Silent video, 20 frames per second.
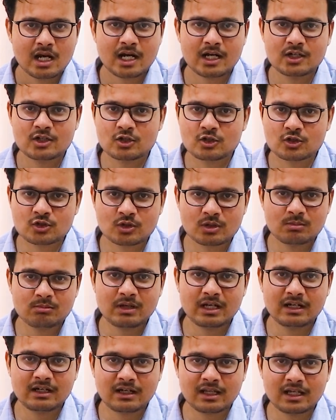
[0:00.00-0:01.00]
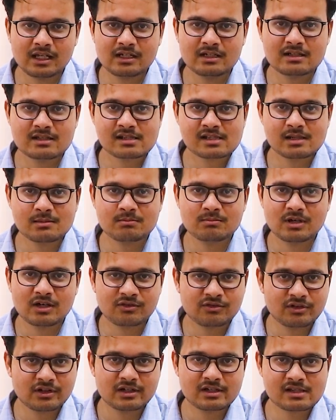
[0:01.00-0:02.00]
and you should maintain some
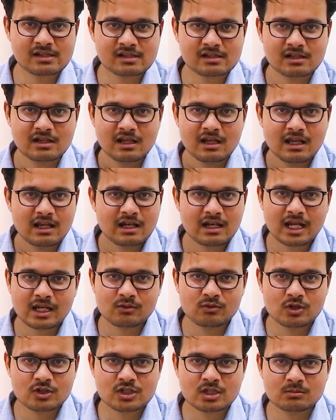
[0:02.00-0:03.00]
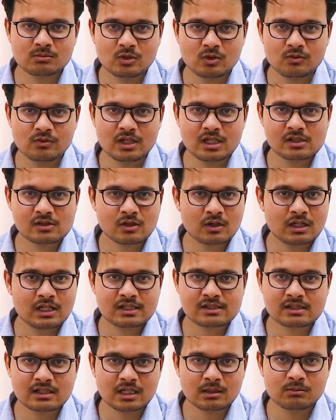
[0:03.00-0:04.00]
buffers like watching movies or
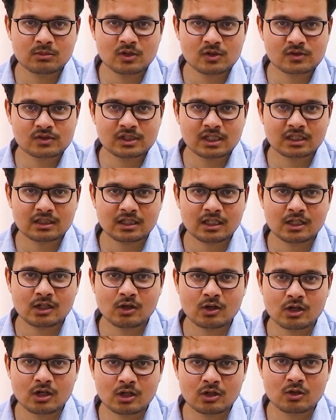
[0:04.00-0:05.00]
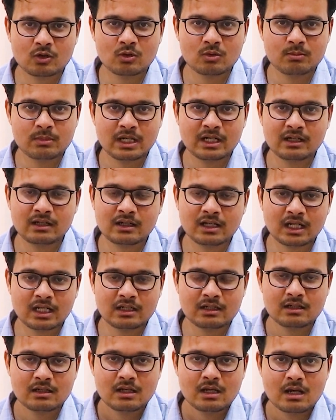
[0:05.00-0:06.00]
listening music in order to
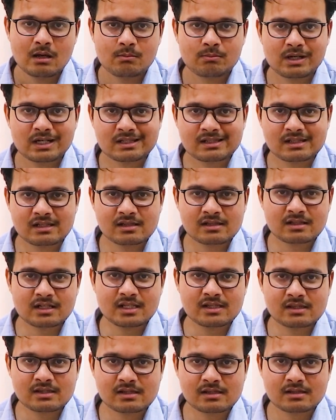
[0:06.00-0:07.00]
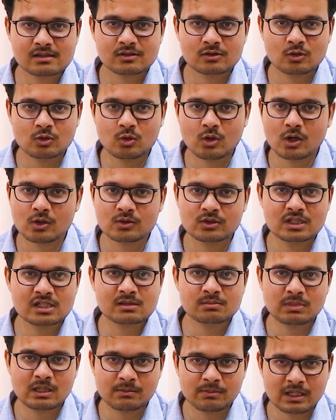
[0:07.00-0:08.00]
maintain persistence throughout
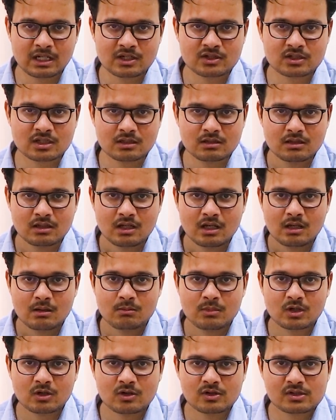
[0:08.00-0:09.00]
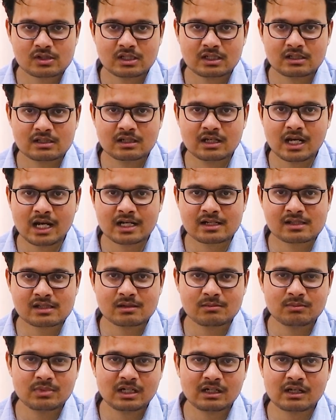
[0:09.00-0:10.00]
this preparation, because it gets
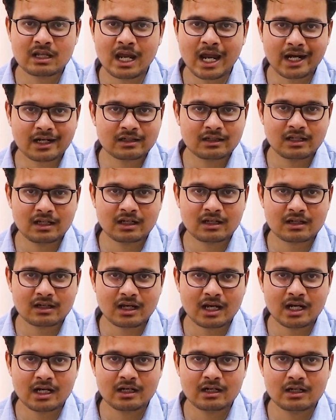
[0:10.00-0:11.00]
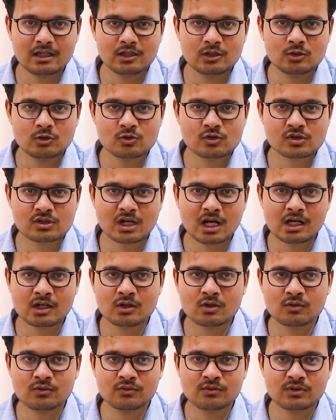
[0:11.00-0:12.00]
a bit hectic and you start
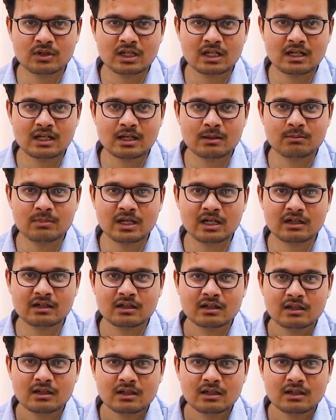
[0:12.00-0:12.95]
to feel a bit